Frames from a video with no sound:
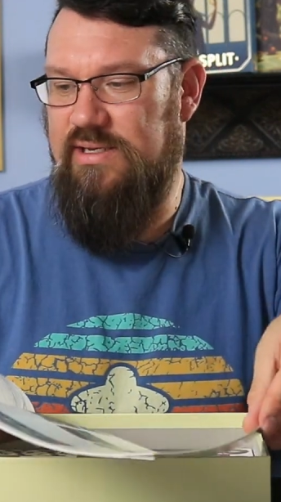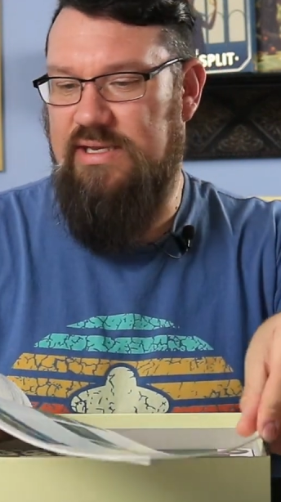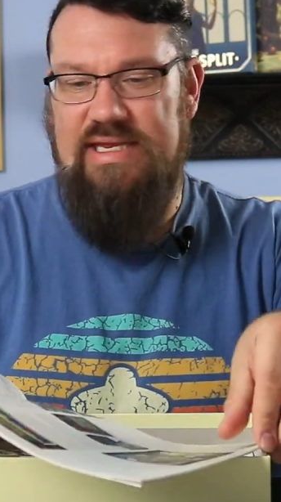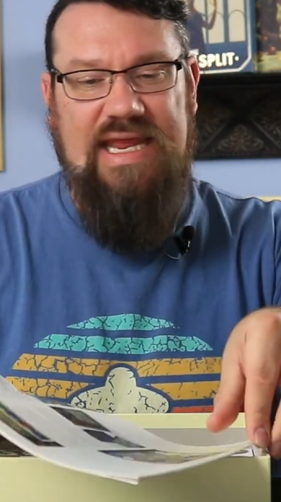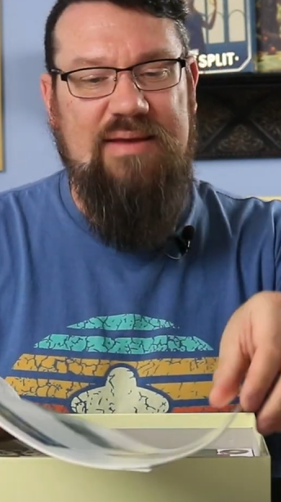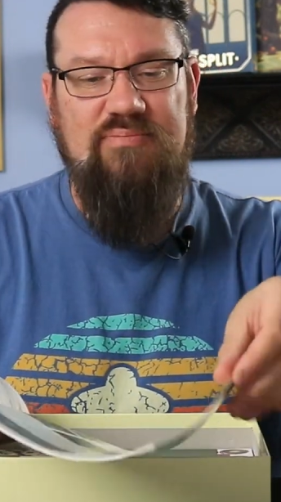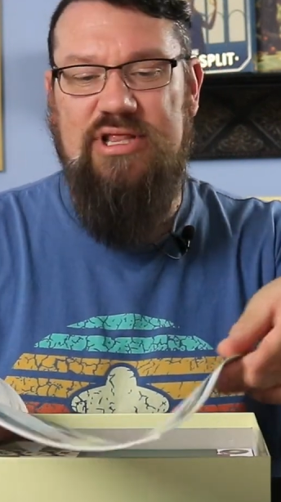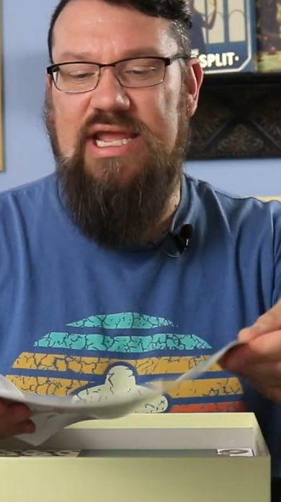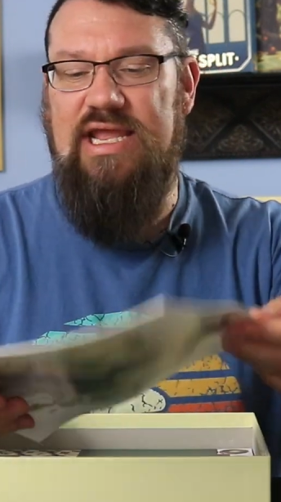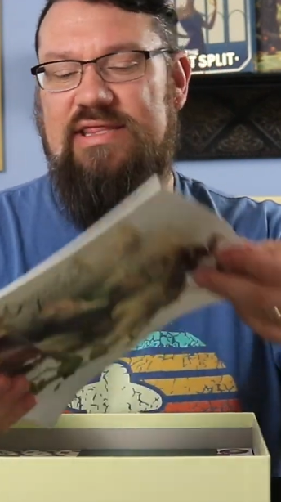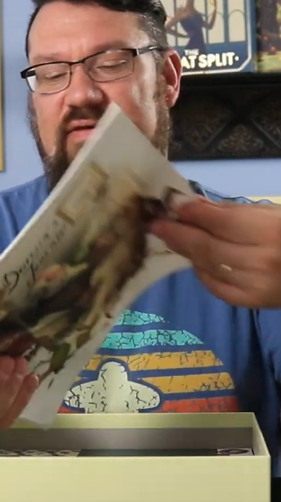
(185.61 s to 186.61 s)

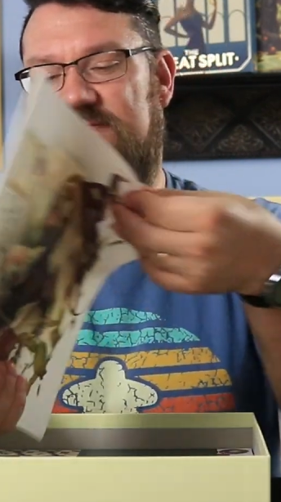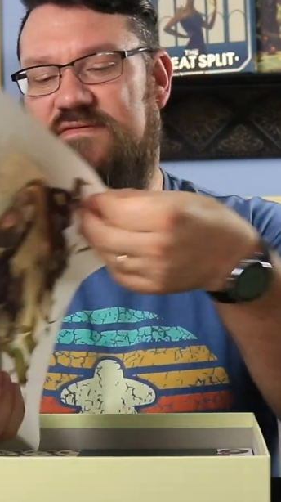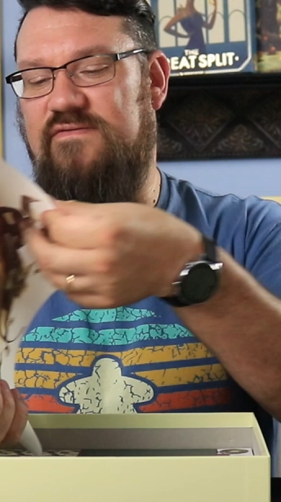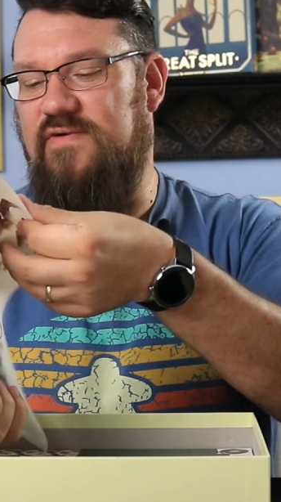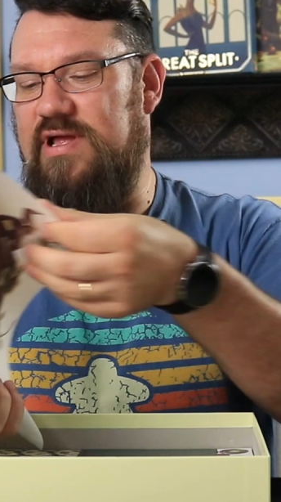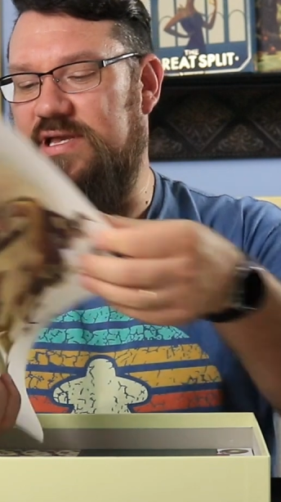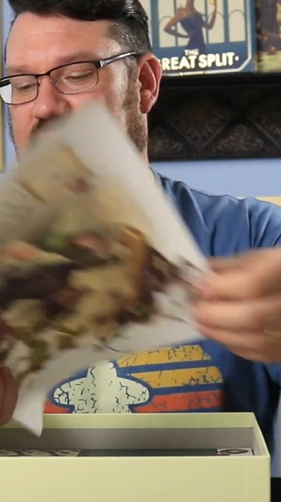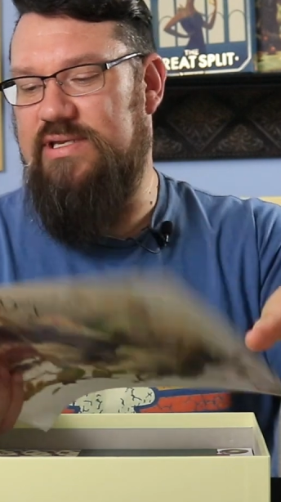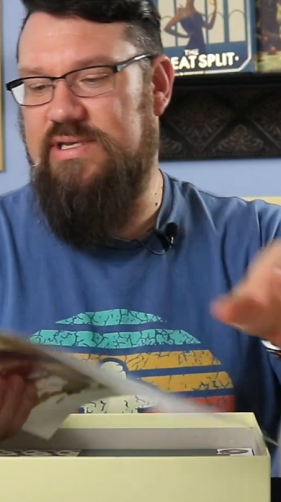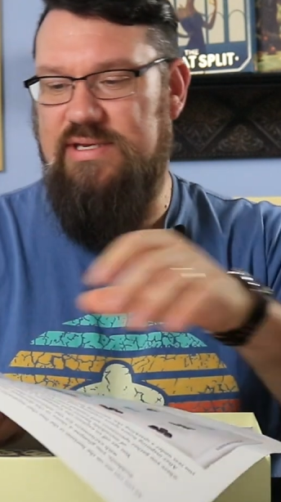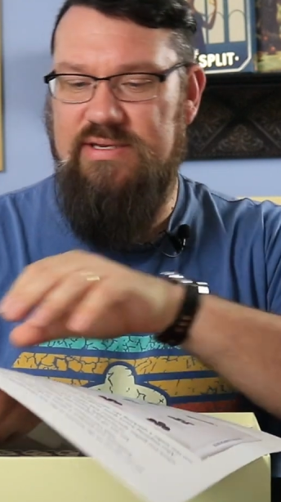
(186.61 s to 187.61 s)
gameplay at the
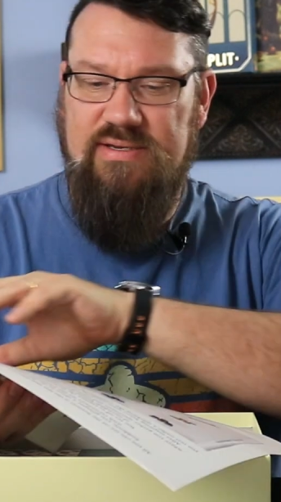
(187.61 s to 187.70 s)
front,